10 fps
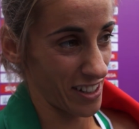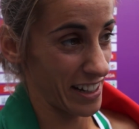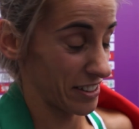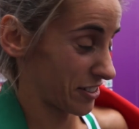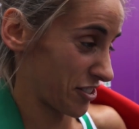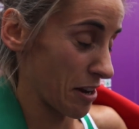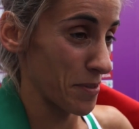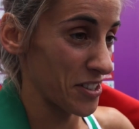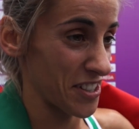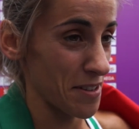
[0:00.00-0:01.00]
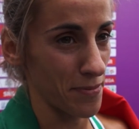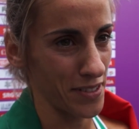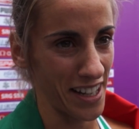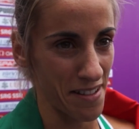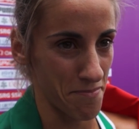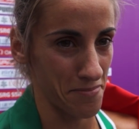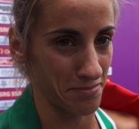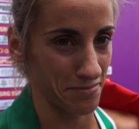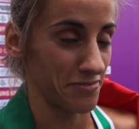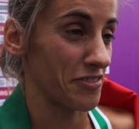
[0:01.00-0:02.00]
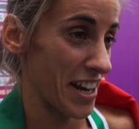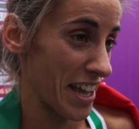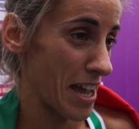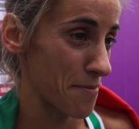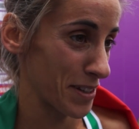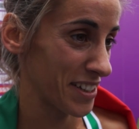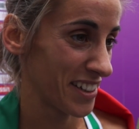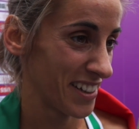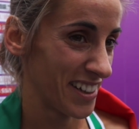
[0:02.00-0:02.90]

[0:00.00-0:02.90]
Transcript: in championship. I'm very happy.